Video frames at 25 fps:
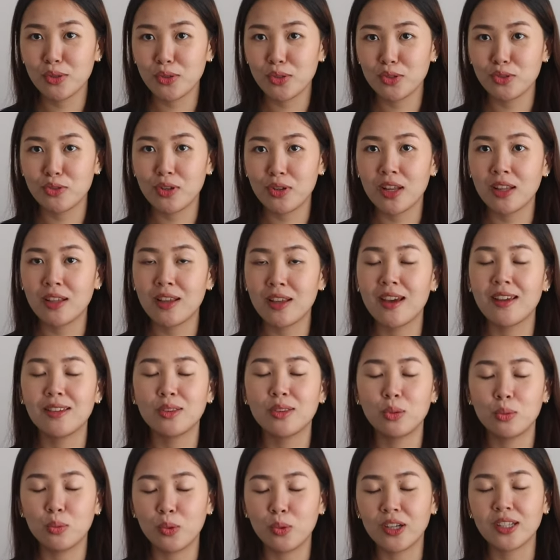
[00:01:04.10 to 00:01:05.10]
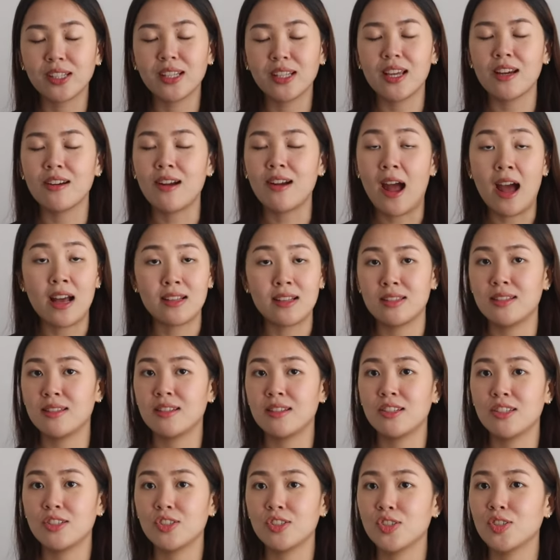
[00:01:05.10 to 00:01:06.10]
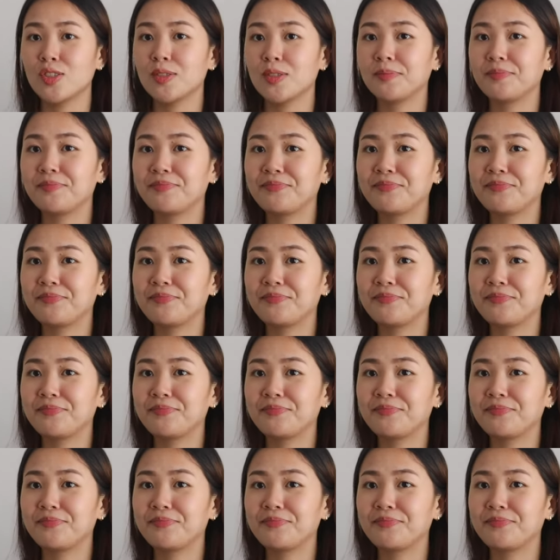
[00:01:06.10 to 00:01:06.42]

Australia and to work here as a nurse.